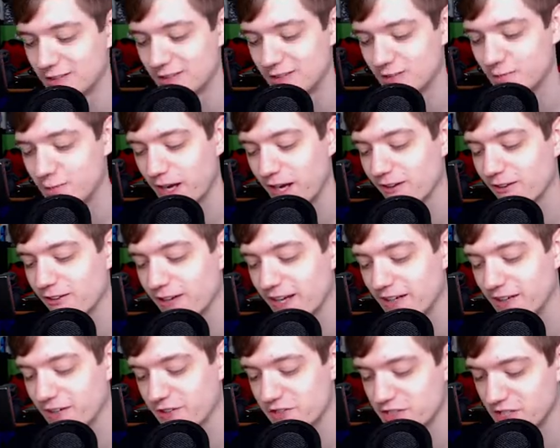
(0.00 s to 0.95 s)
Spiral
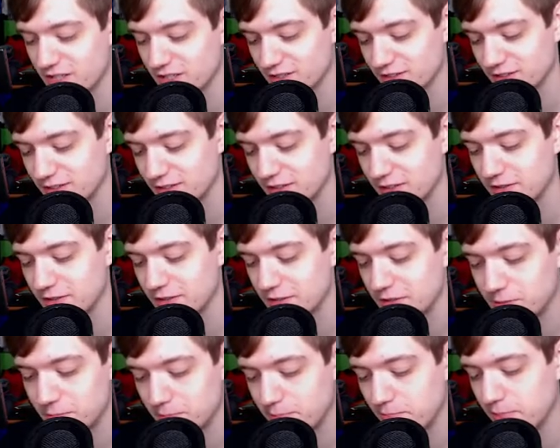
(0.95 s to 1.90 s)
Energy.
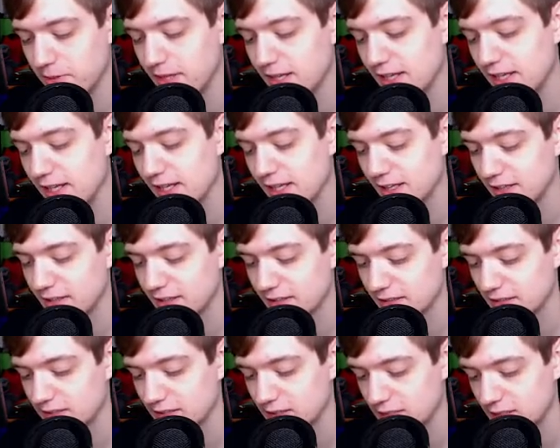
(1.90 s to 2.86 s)
Peony.
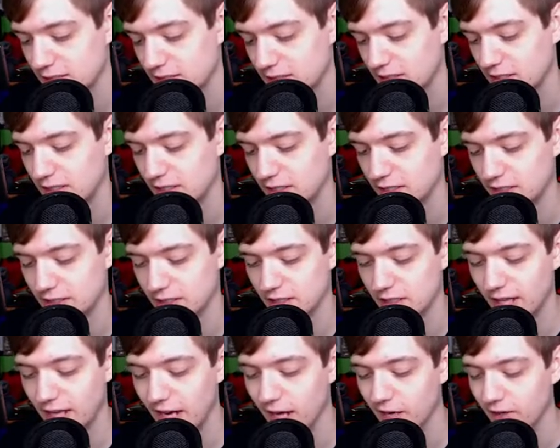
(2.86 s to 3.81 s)

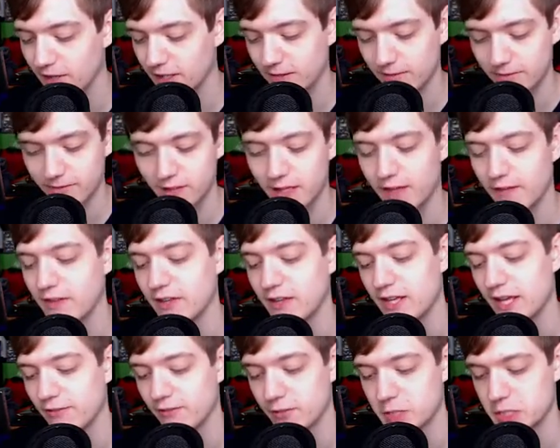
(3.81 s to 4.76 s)
Laren,
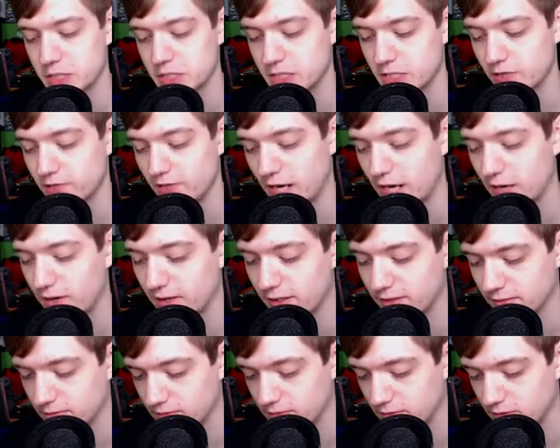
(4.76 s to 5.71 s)
the evolution of
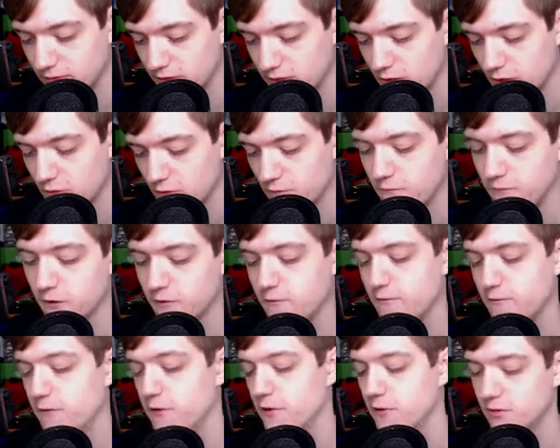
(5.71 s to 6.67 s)
Aaron.
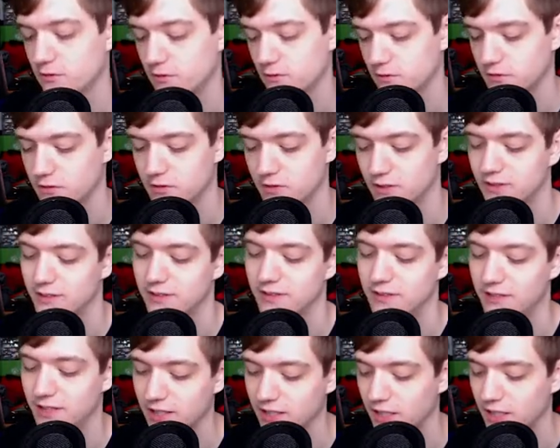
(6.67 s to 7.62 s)
Furfoo.
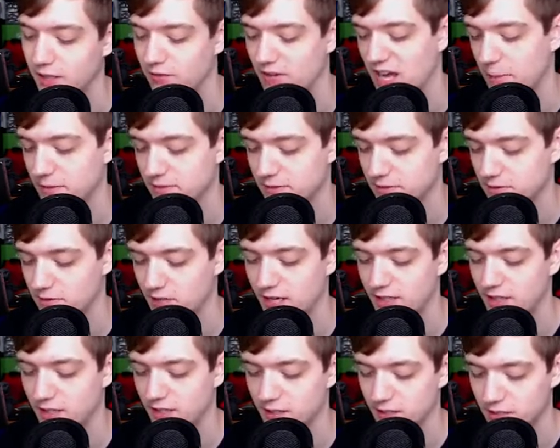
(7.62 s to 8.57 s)
Diglett, Rapid
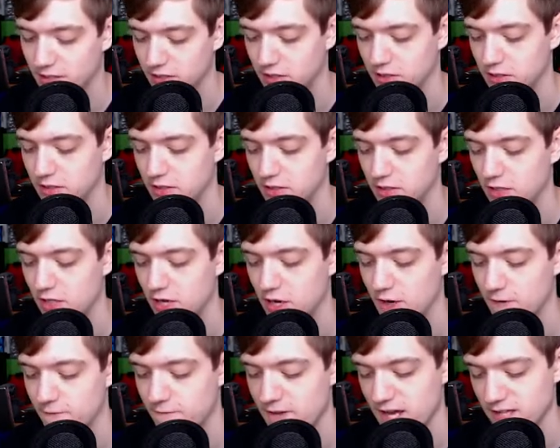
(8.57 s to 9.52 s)
Strike,
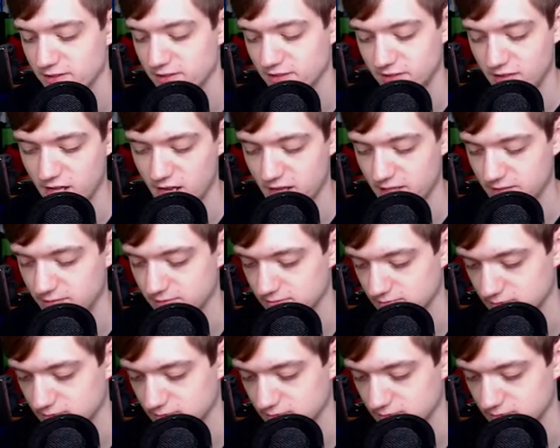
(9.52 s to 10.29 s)
Larvesta.